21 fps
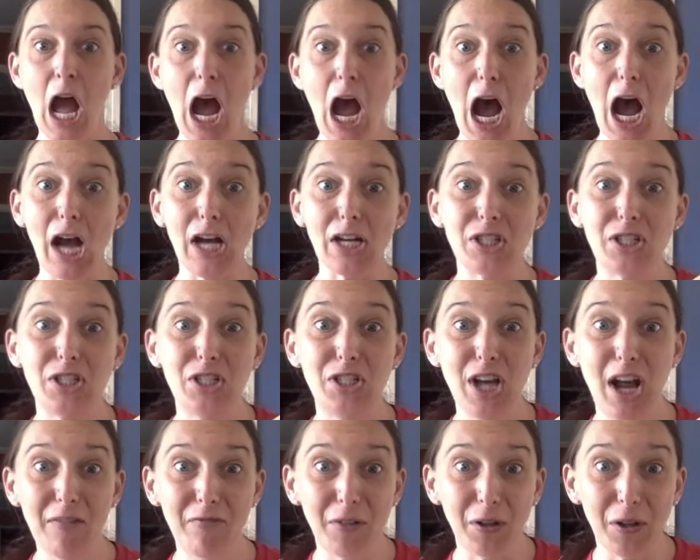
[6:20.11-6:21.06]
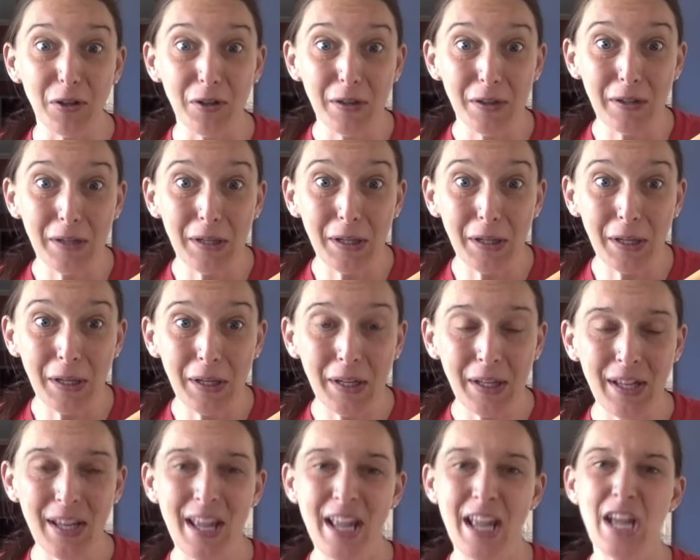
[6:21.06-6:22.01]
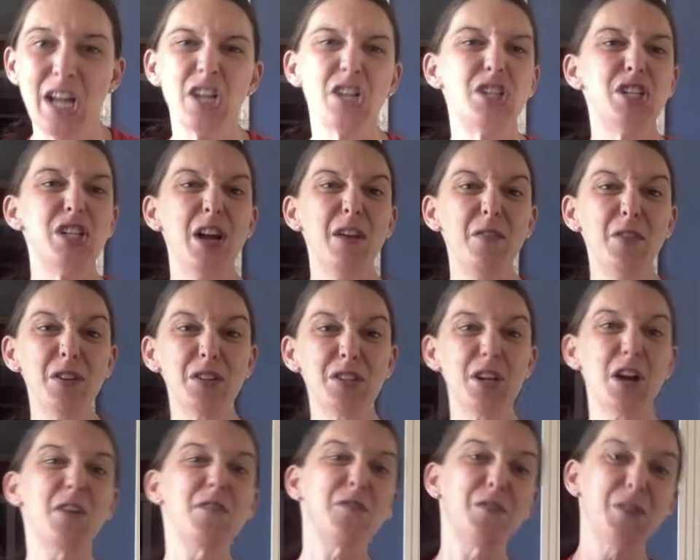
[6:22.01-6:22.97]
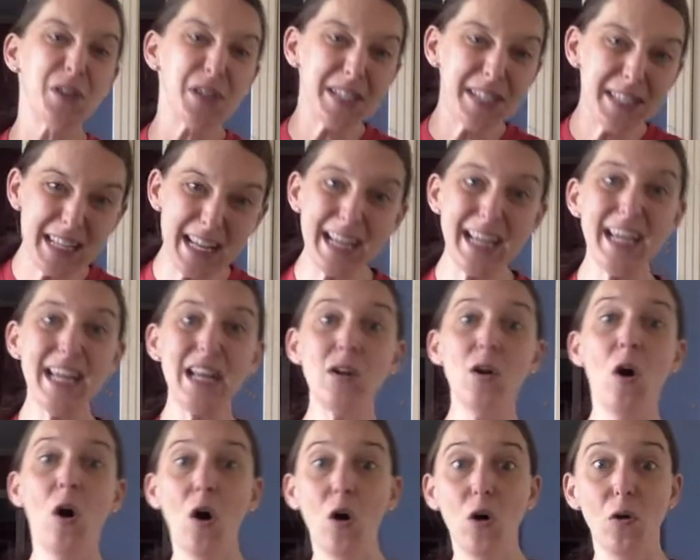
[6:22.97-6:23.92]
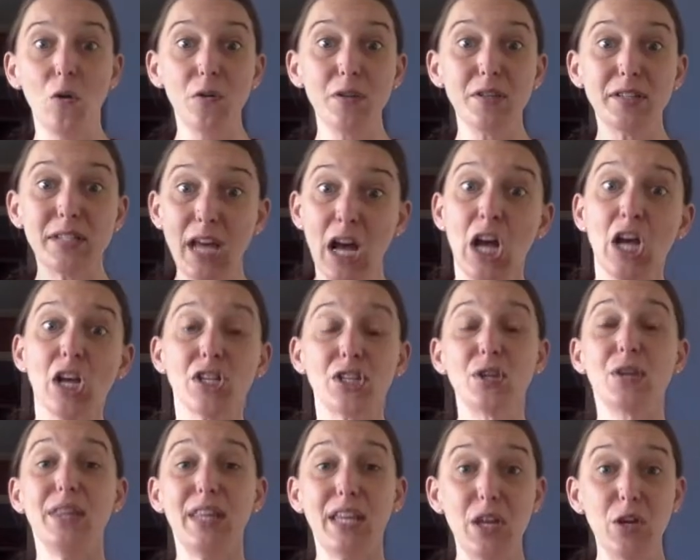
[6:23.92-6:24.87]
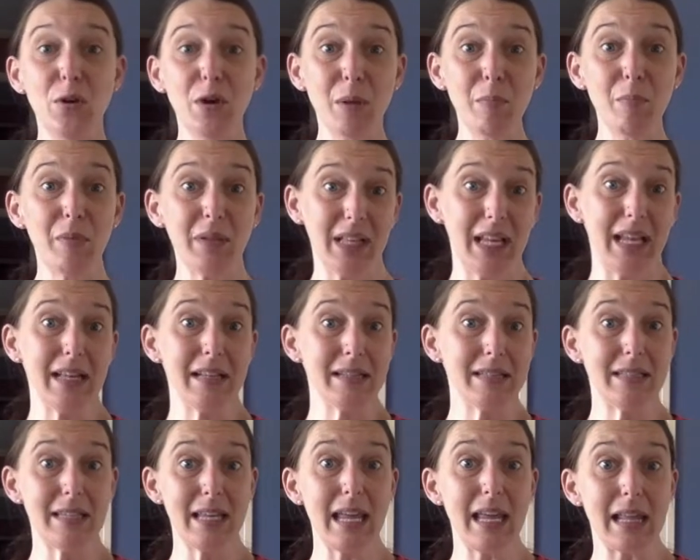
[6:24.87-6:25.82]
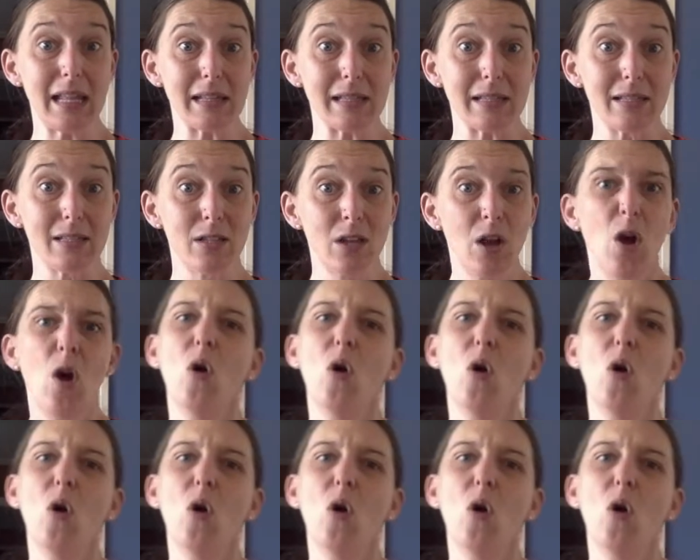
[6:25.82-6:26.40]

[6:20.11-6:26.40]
A shovel. Shovels are for digging holes so that you can plant seeds